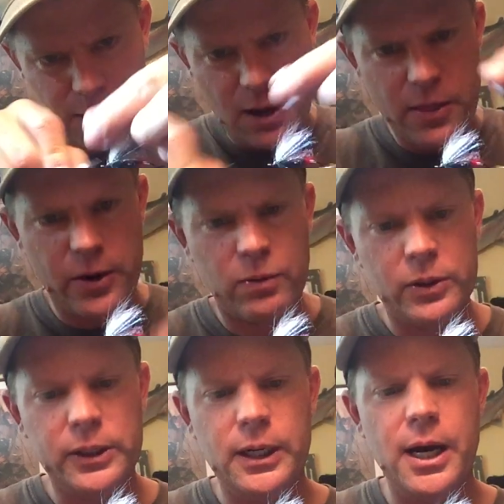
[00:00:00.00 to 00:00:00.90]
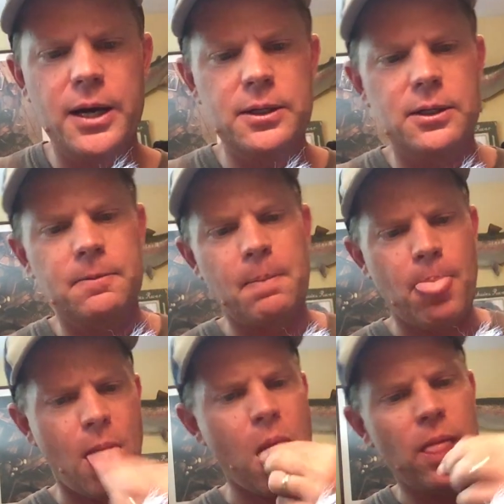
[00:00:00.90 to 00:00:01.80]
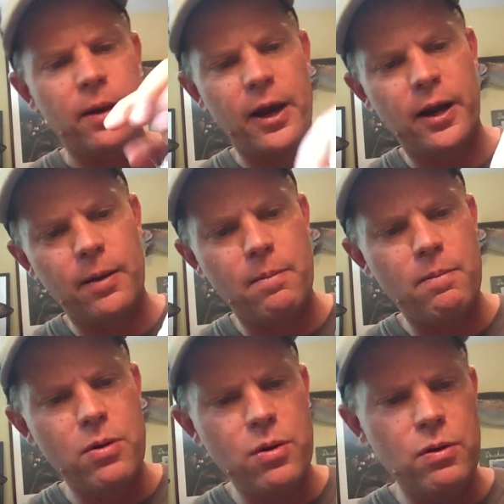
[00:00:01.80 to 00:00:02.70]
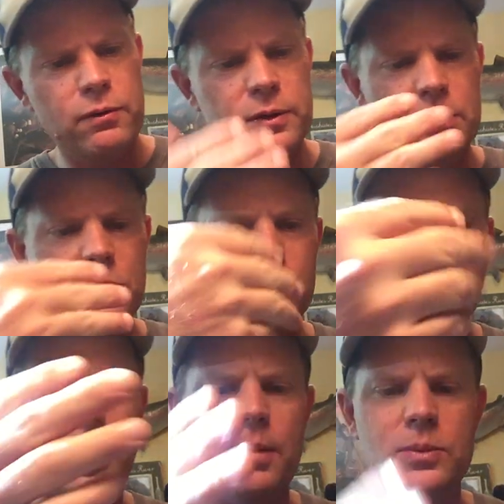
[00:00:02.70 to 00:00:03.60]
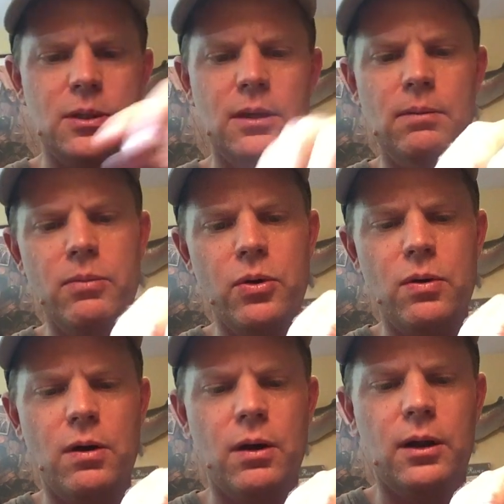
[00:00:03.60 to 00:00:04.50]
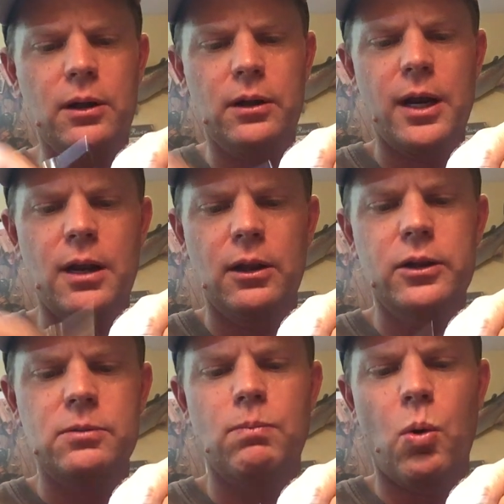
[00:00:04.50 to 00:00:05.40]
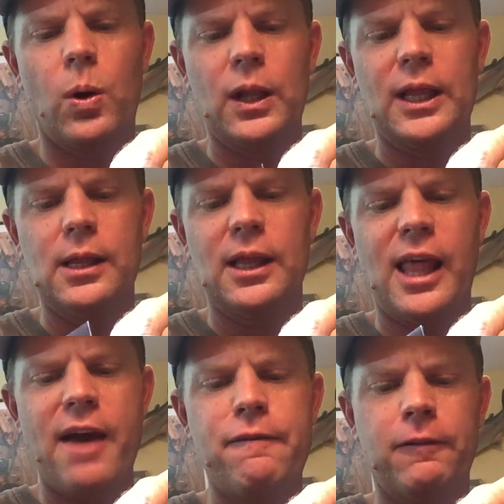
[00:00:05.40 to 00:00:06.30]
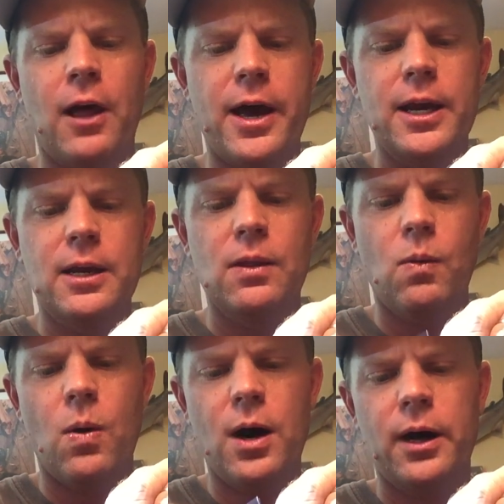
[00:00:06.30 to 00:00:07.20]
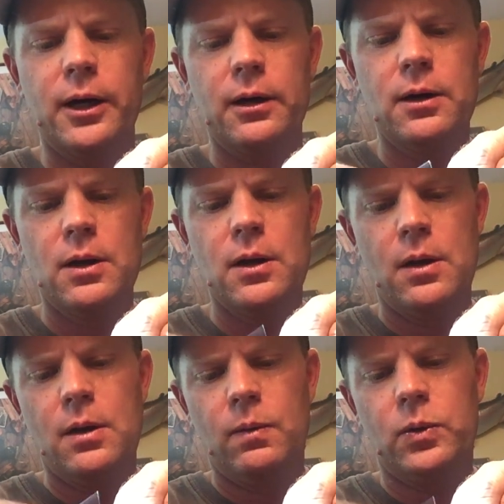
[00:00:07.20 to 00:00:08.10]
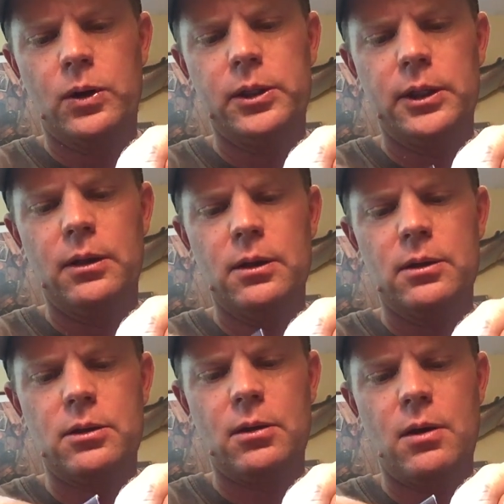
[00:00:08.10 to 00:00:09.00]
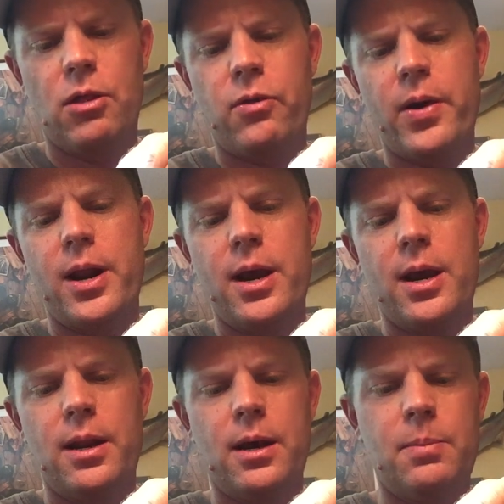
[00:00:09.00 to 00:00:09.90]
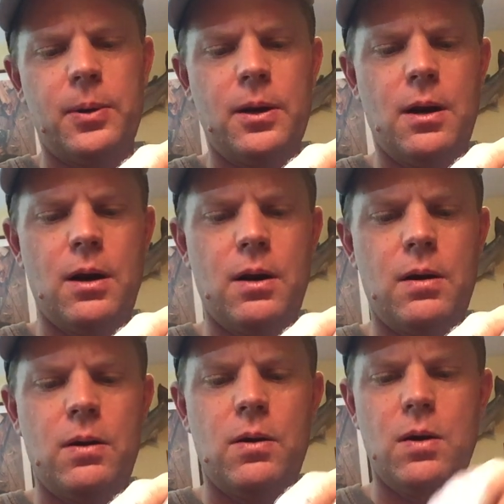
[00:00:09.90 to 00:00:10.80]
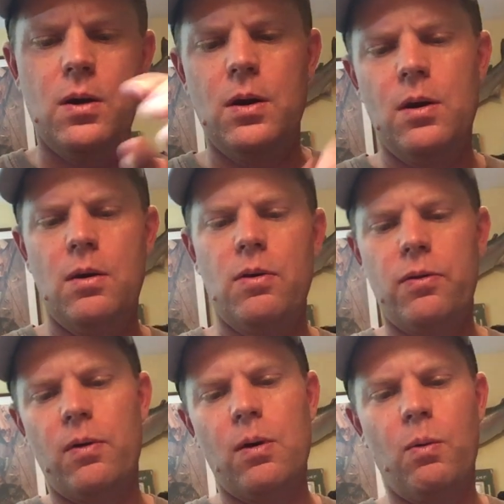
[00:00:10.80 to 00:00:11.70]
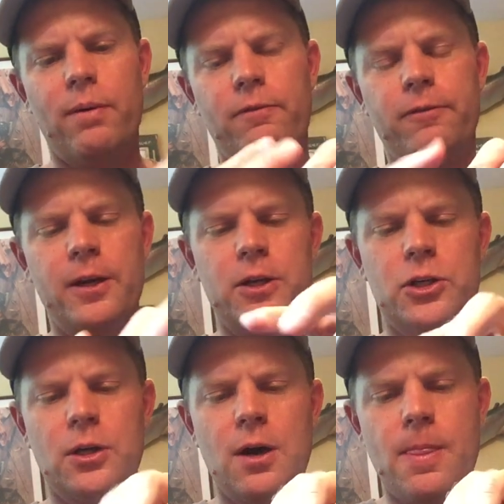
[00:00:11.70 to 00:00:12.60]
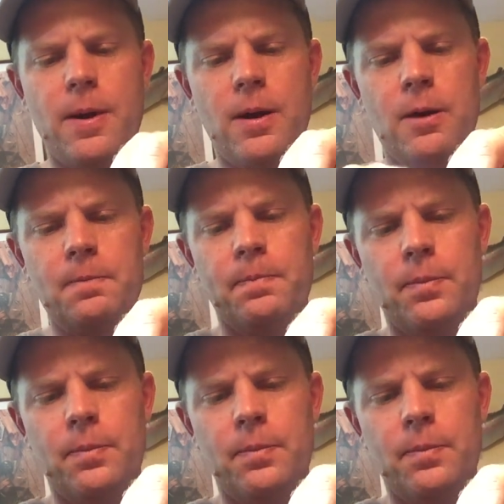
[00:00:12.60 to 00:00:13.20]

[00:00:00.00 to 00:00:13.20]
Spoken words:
on there really nice. And it moves and swims and kind of looks more lifelike in the water. We'll clean this thread head up here. Throw a whip finish on there.